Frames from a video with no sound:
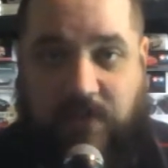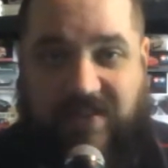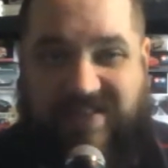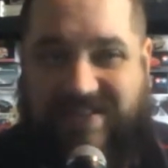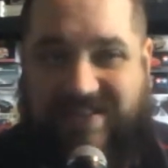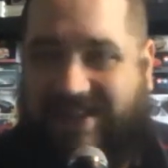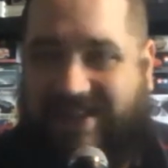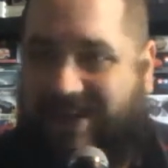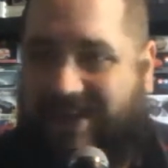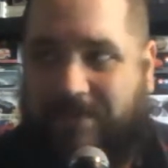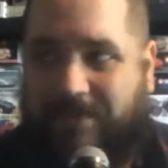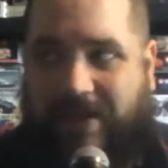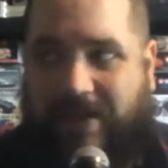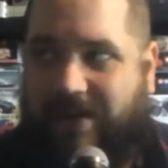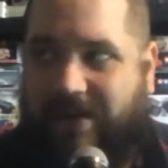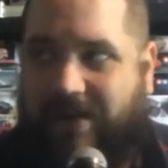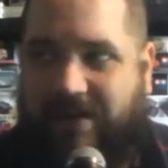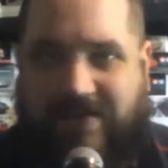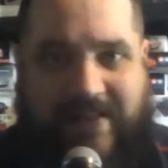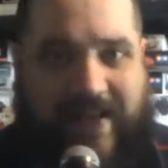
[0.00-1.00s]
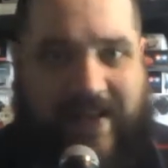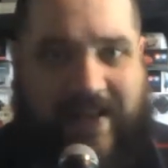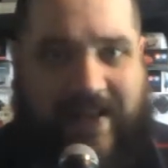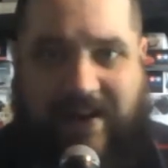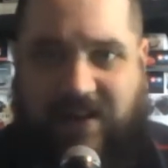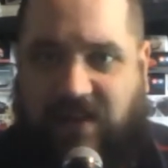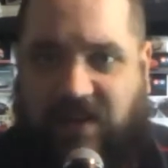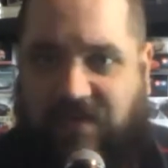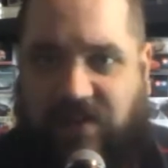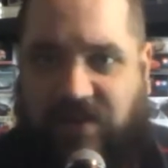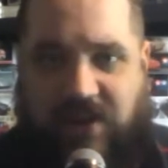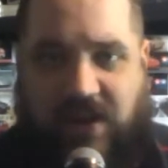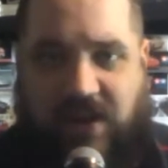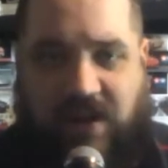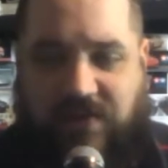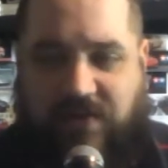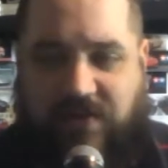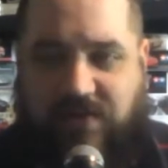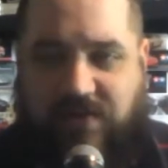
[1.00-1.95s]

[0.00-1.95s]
It's like $9, $11,